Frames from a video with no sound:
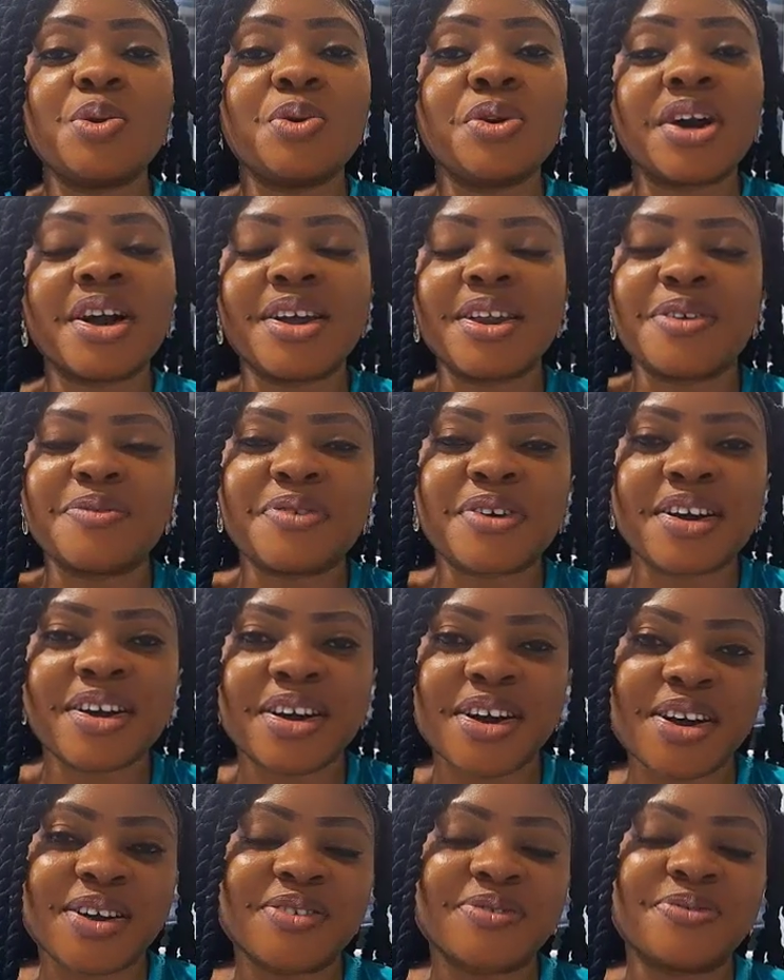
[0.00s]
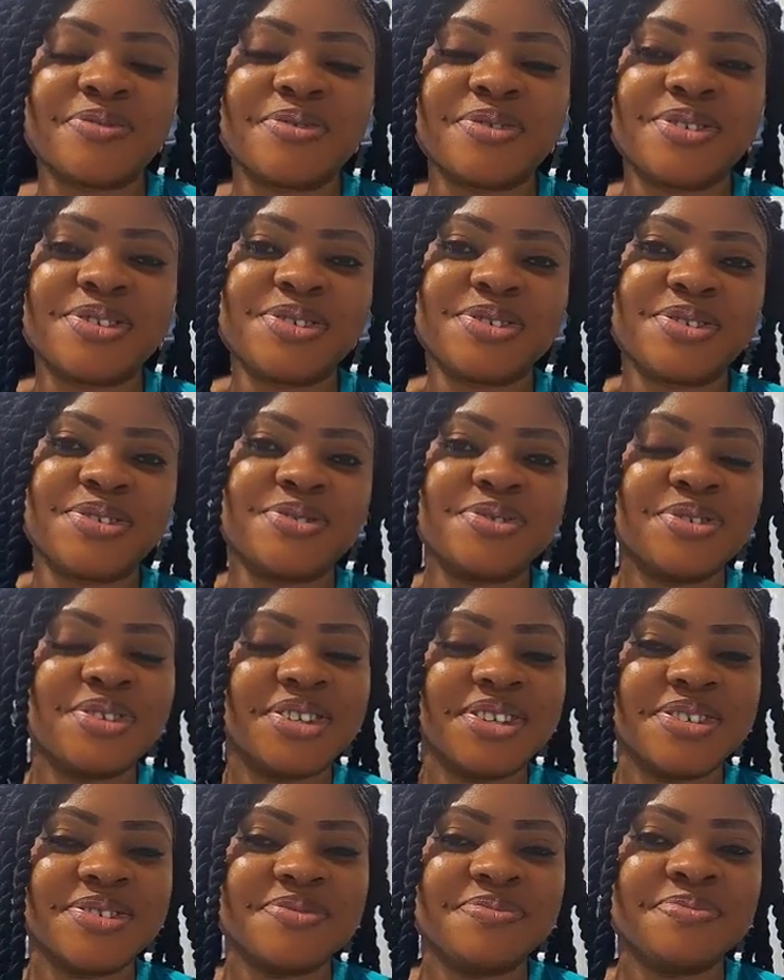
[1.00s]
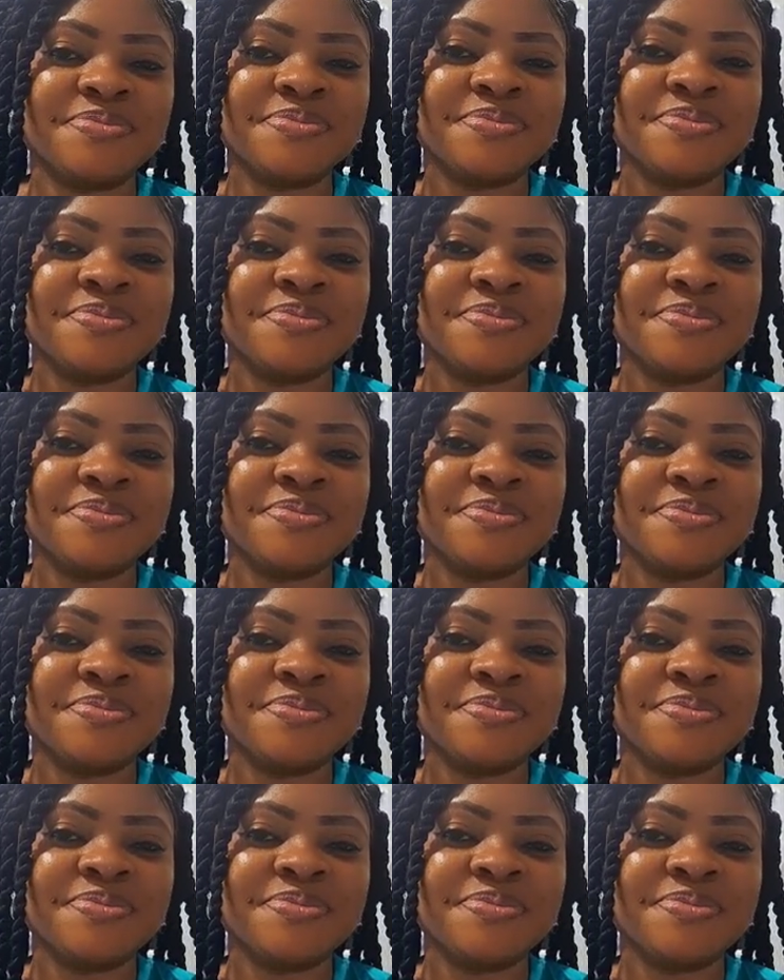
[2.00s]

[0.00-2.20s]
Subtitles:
you can ever have, truly.